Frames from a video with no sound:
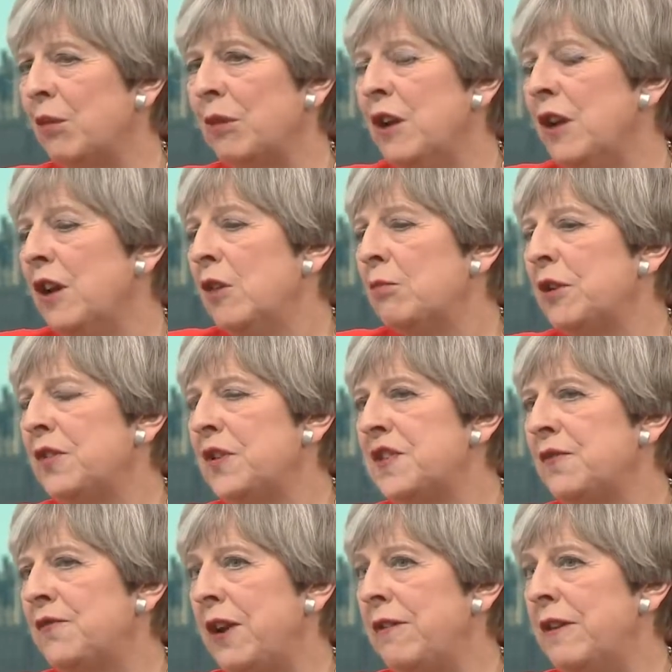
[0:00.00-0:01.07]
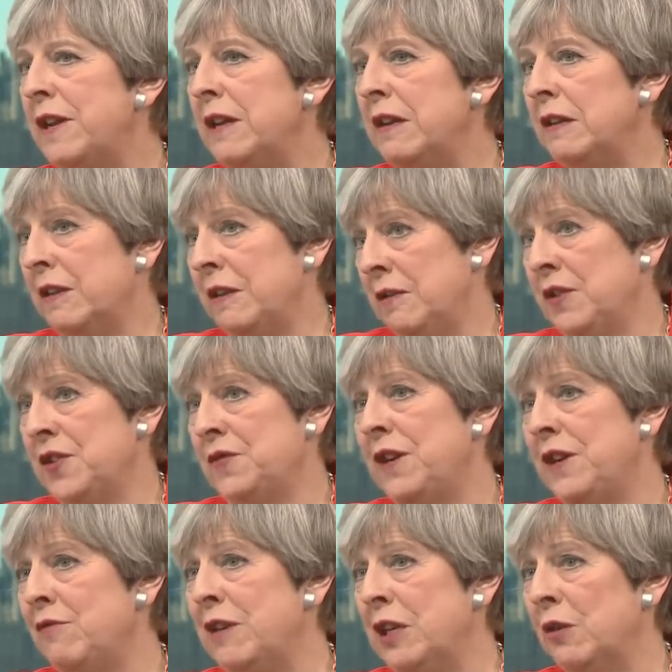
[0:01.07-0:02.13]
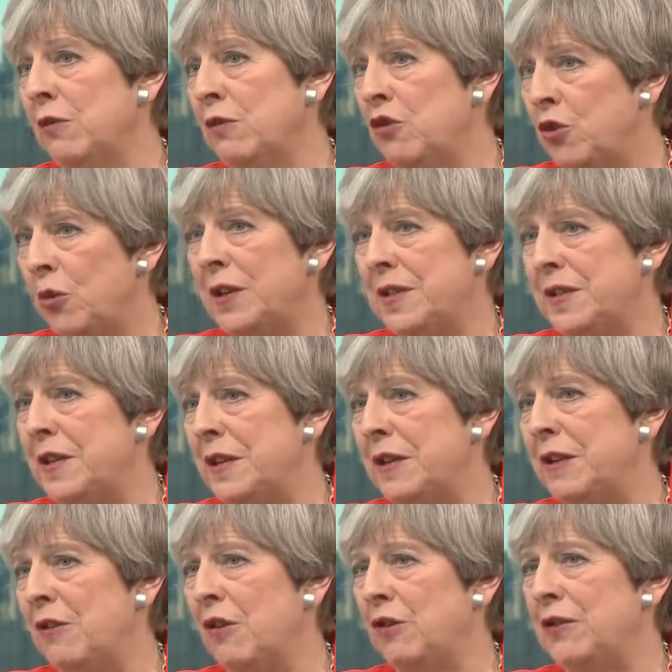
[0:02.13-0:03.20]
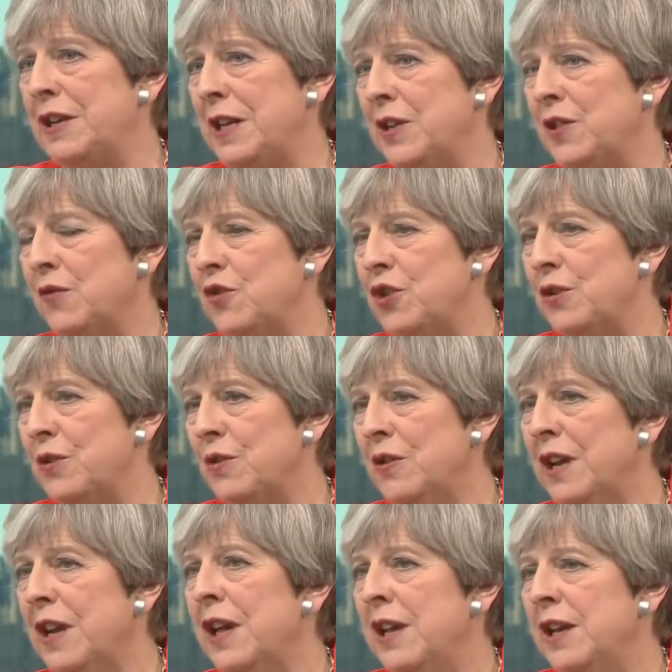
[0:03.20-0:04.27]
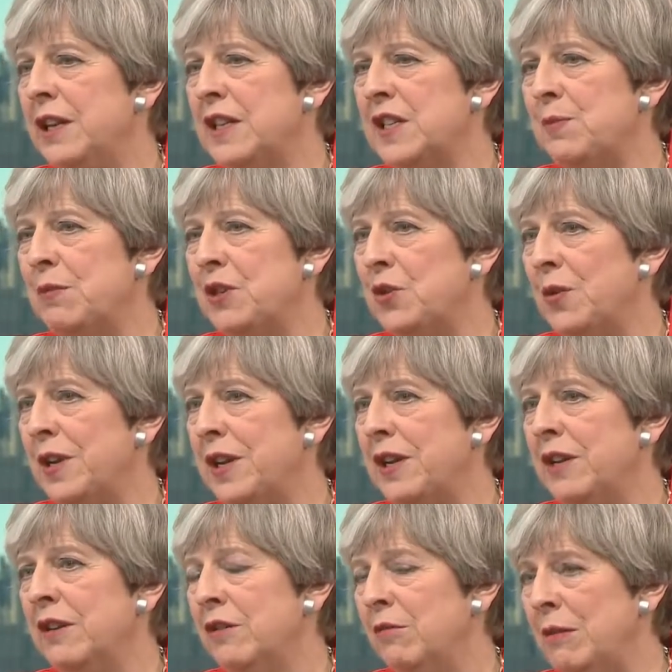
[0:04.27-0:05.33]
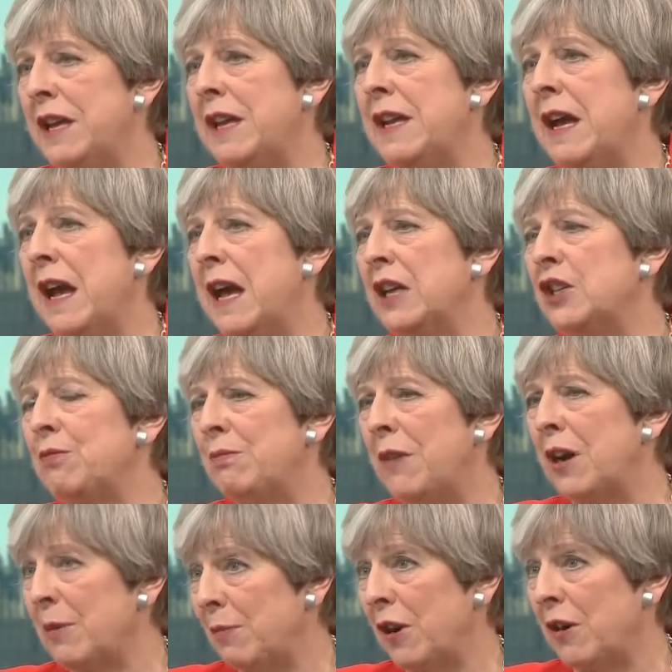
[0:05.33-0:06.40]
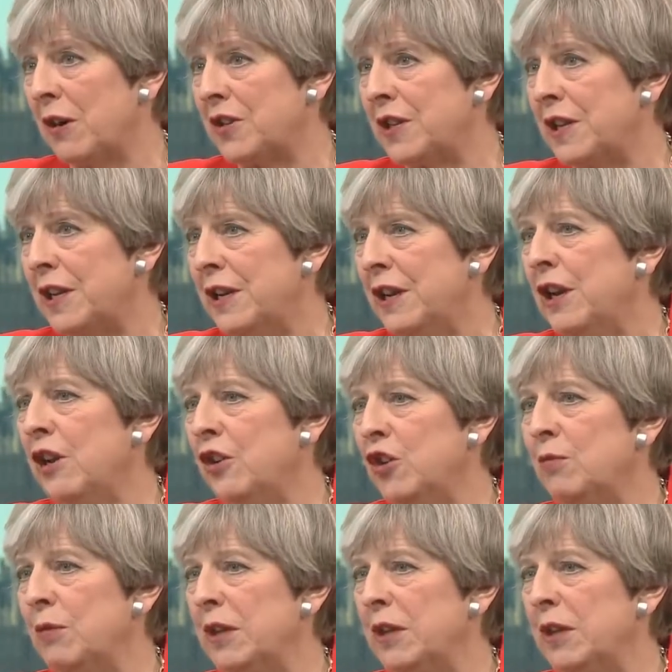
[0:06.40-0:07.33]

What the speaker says: up. But there's a very real choice here on the 8th of June. It's between me and my party, who